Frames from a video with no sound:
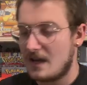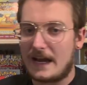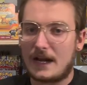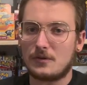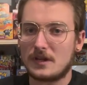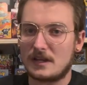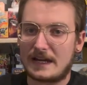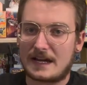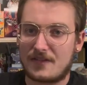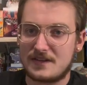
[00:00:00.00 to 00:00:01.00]
And I really
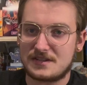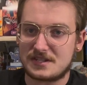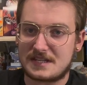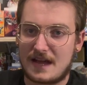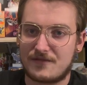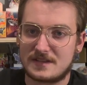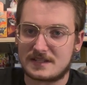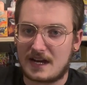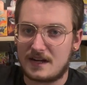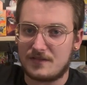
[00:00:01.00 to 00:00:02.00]
like how these just have this
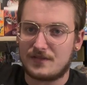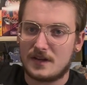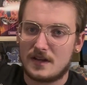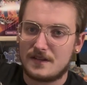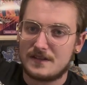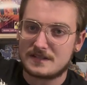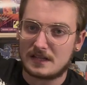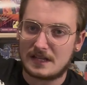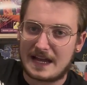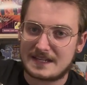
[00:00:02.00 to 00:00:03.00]
kind of, this
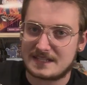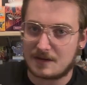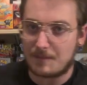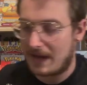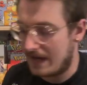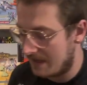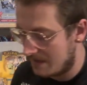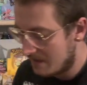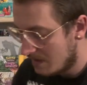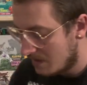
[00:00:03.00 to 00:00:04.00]
elastic
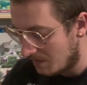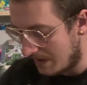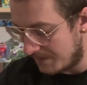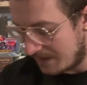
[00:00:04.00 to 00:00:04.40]
band right